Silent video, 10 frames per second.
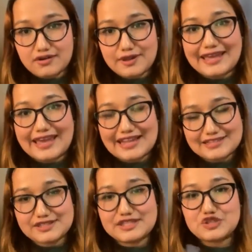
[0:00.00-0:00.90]
gets
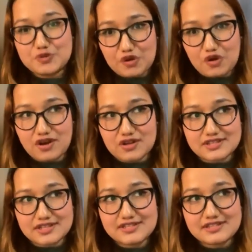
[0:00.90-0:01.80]
the
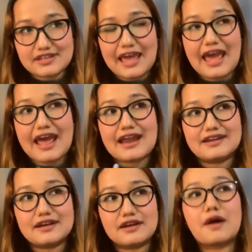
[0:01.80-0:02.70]
tuberculosis and
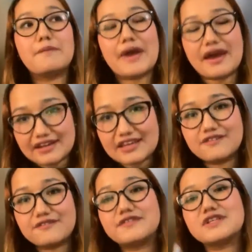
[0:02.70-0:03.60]
comparing
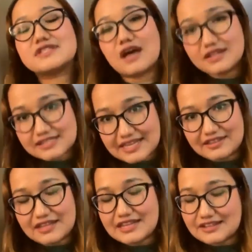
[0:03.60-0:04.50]
if the sons get
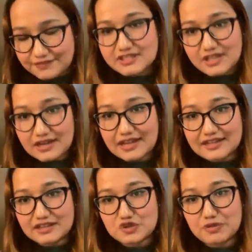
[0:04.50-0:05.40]
if the son get the
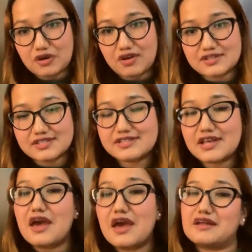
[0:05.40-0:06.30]
tuberculosis
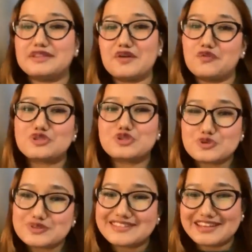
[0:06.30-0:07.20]
uh, they would
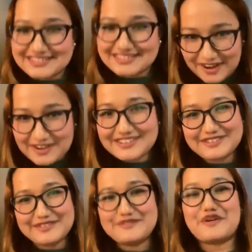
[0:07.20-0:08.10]
choose their son
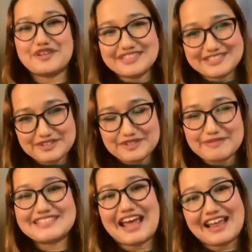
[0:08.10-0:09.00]
for the
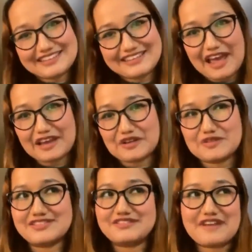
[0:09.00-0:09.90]
treatment and the
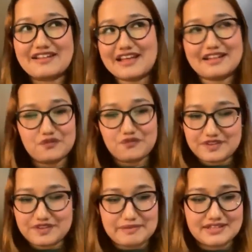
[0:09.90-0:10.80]
diagnosis rather than the
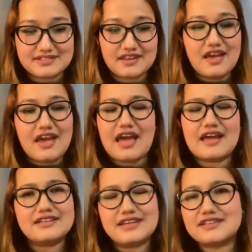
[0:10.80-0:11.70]
females.
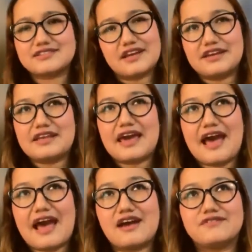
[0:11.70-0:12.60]
And yes, uh, it can
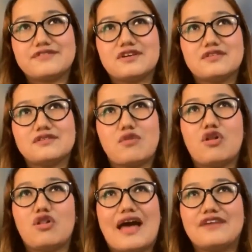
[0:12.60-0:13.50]
have a, a
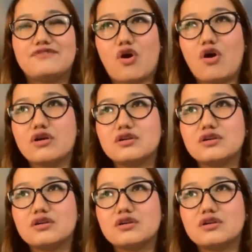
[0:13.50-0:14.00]
lifelong